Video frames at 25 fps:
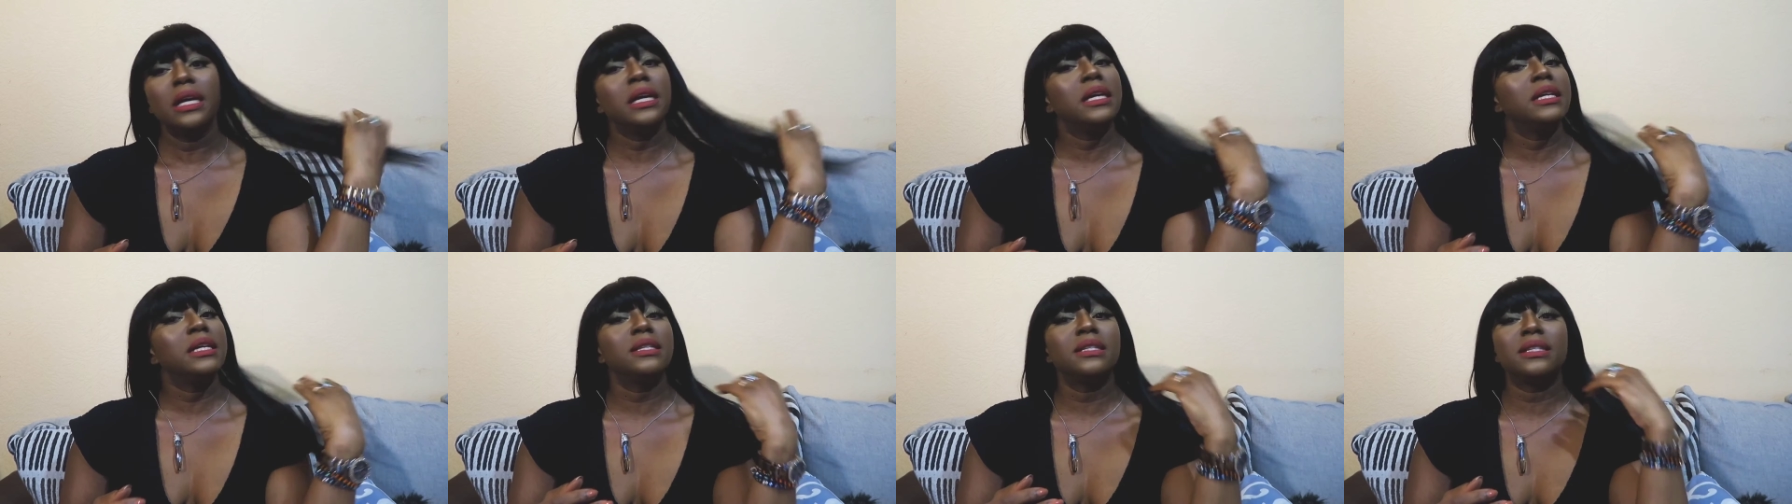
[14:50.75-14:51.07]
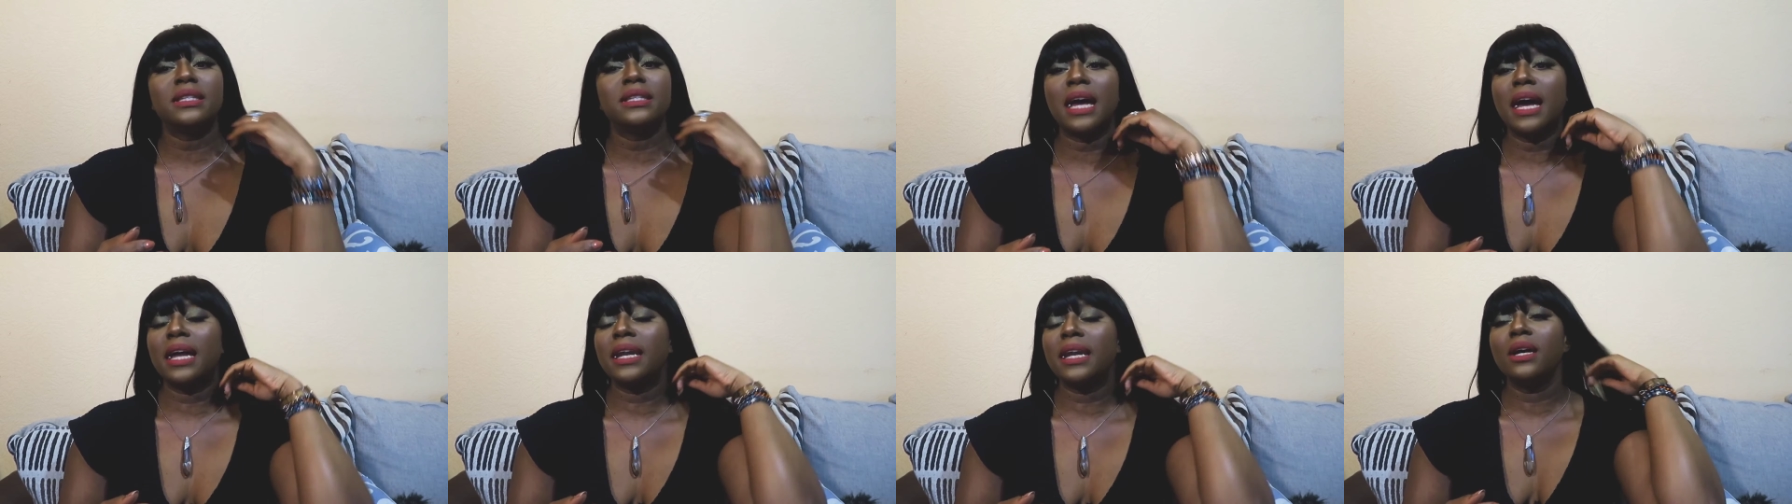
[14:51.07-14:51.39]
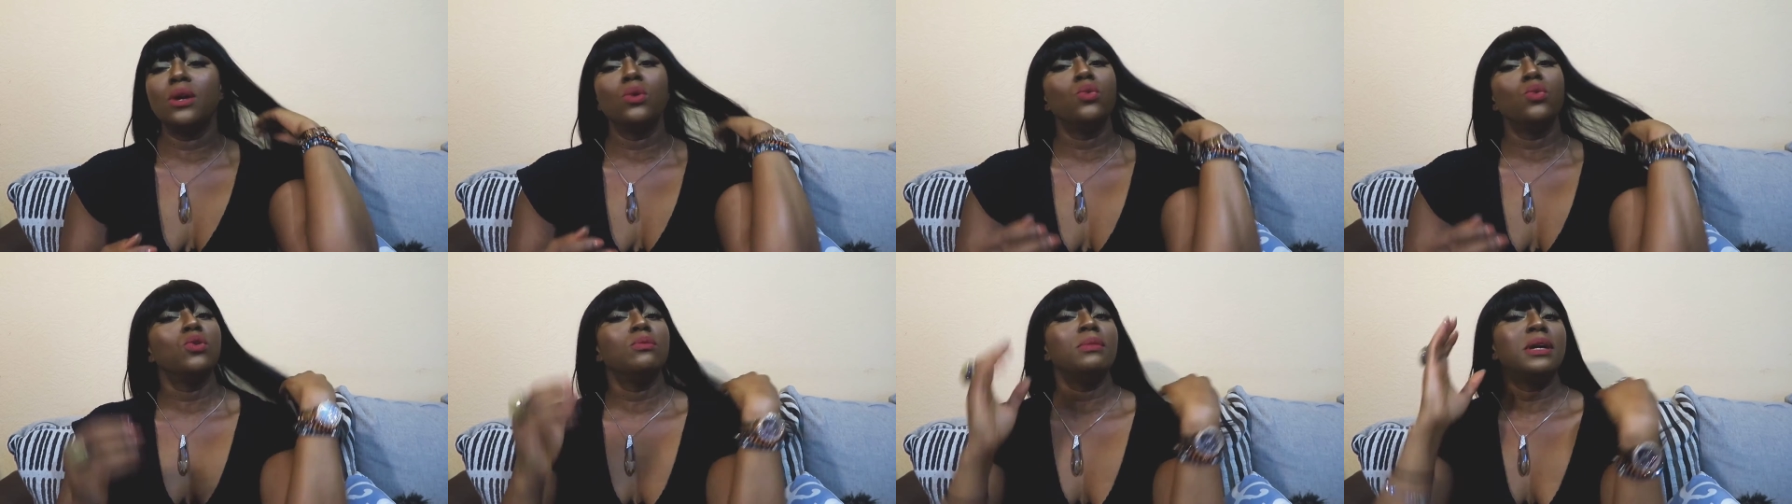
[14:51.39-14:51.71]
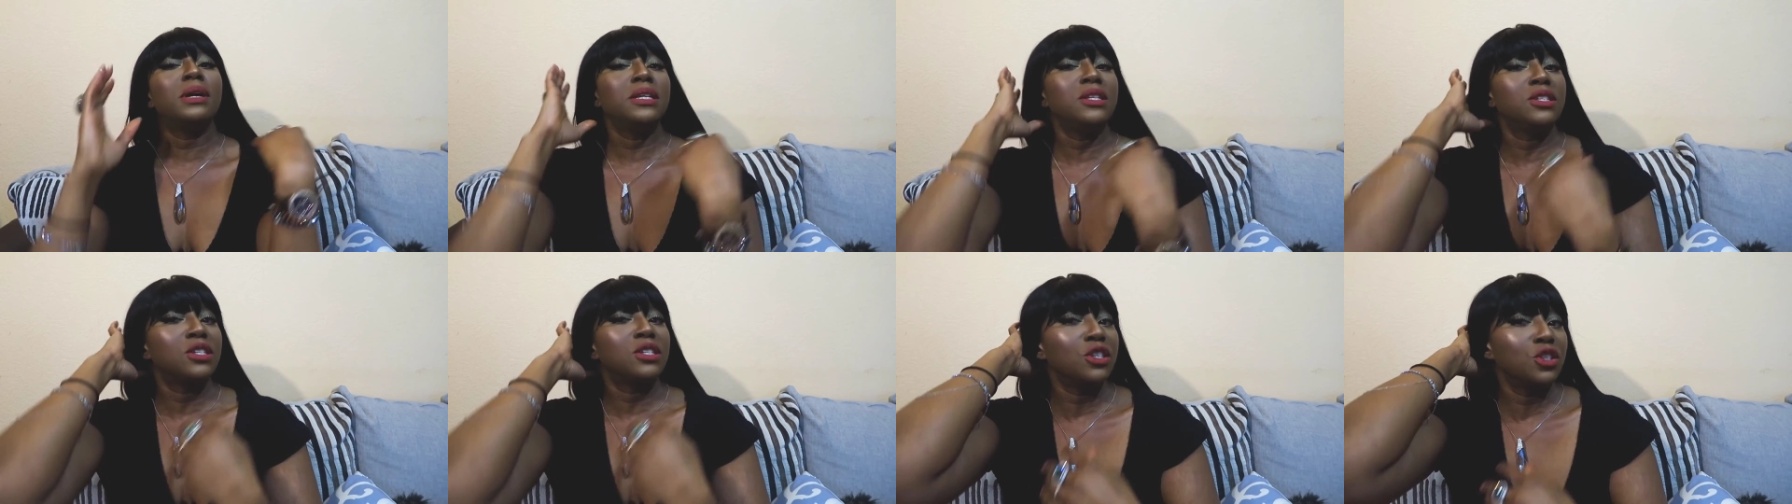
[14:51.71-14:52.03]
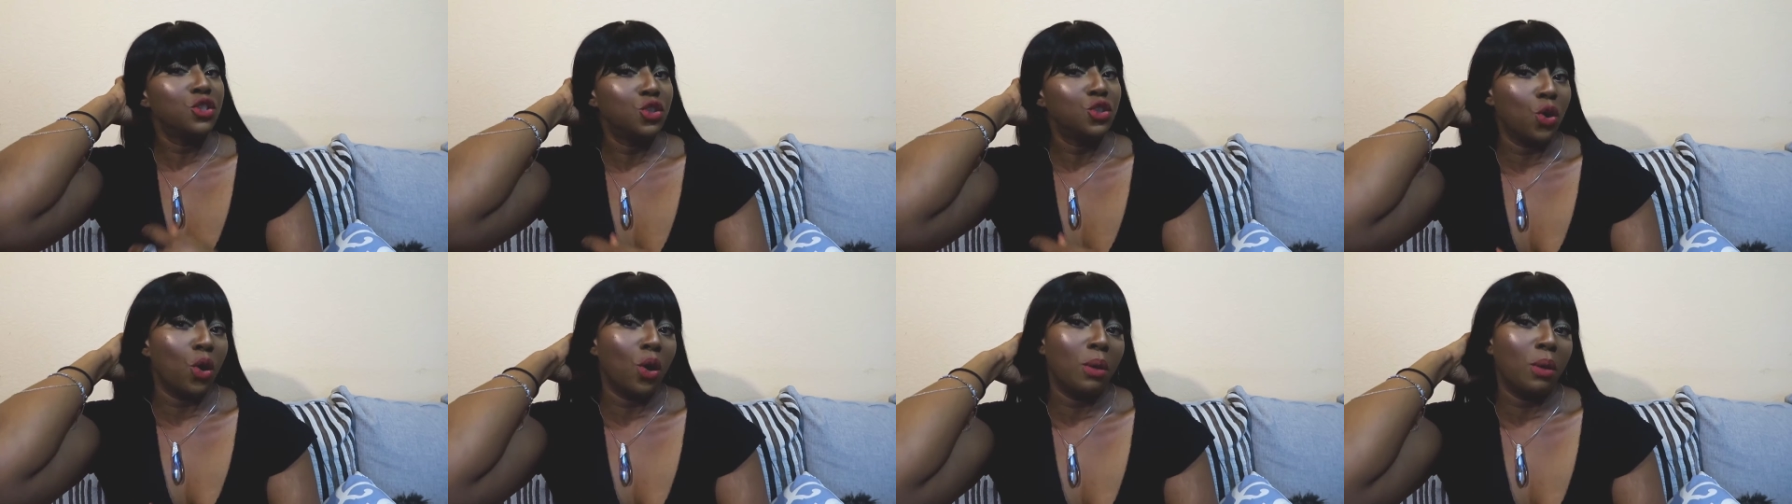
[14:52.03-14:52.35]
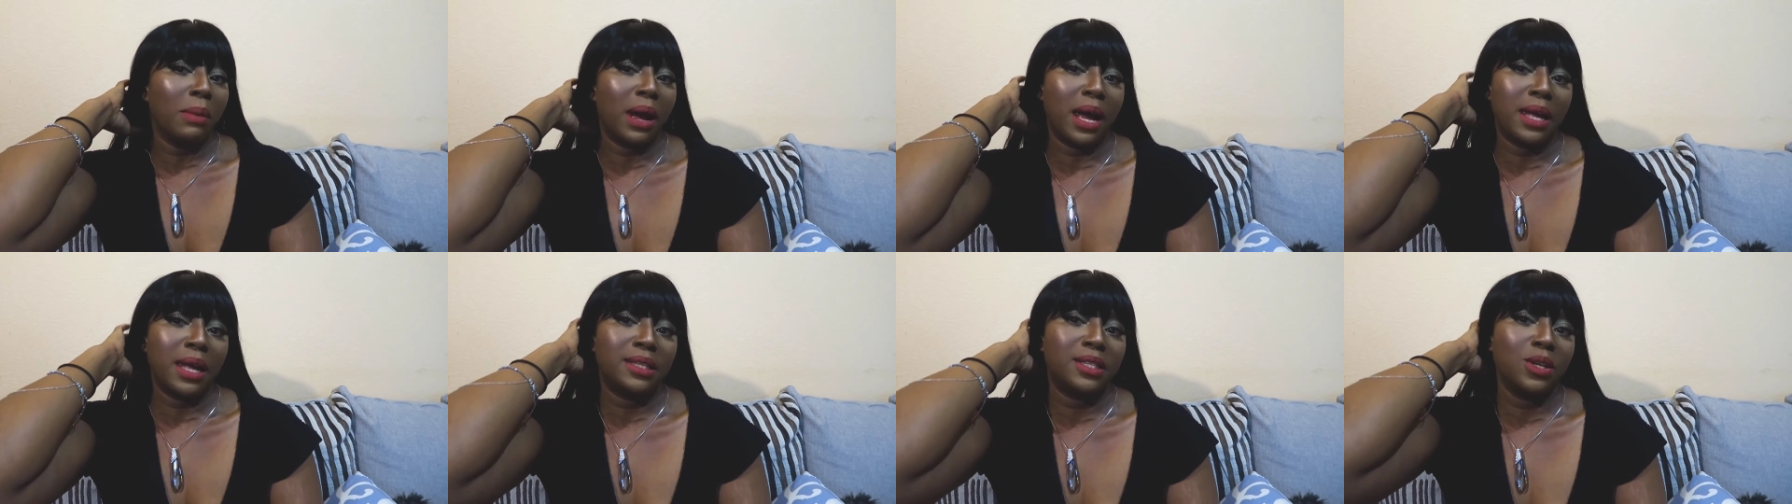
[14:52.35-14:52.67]
is that a woman is a
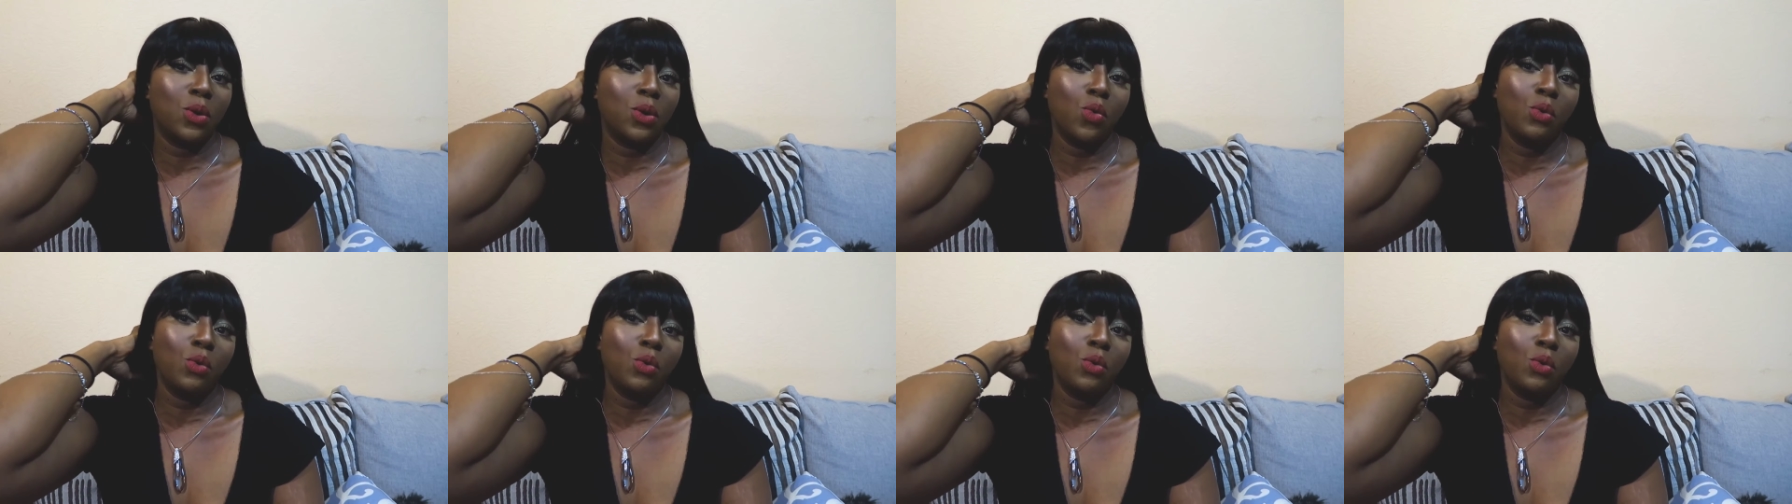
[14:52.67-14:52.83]
doormat,